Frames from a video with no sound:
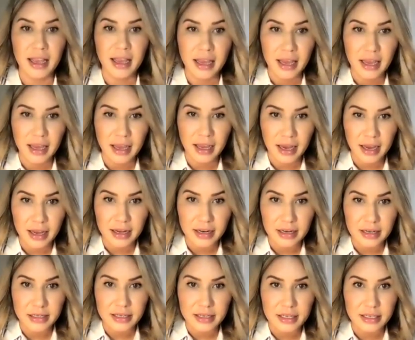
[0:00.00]

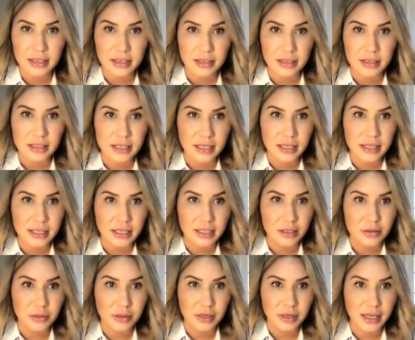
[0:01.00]
And
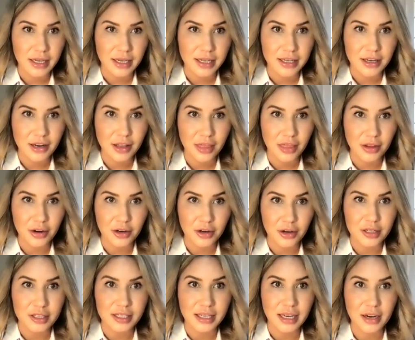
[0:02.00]
since we're getting into
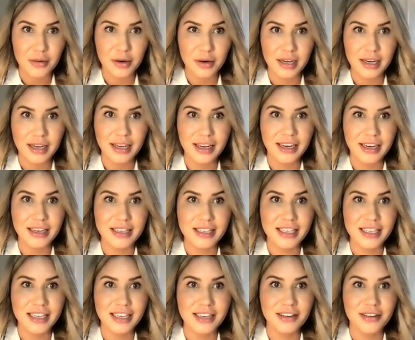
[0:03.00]
Thursday, we're going to get
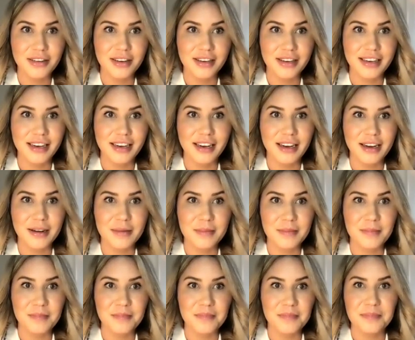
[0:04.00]
into
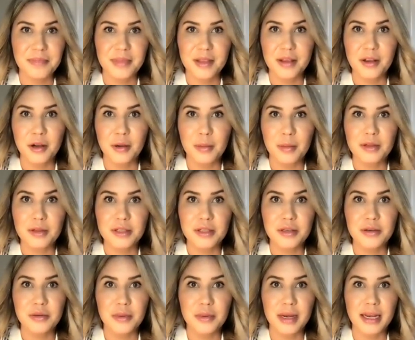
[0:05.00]
almost
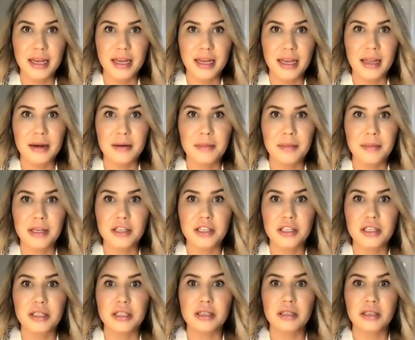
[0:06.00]
the weekend. But
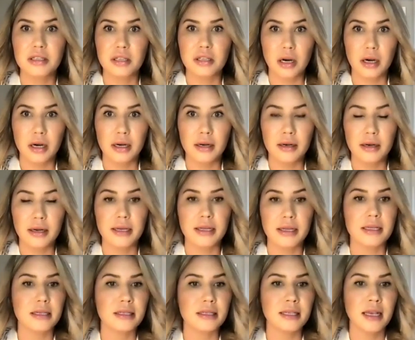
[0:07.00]
just to start
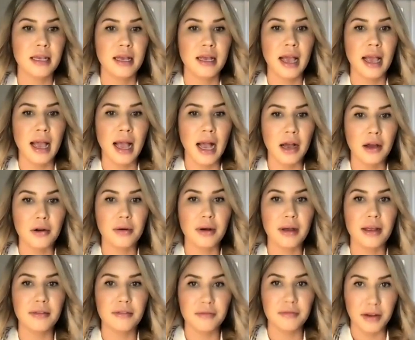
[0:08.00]
is, how do
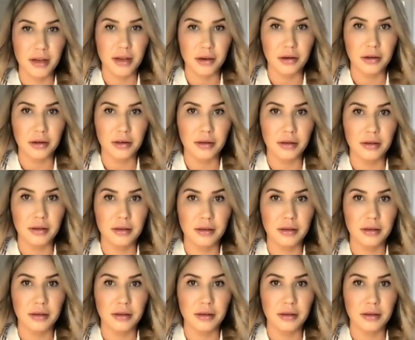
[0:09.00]
I feel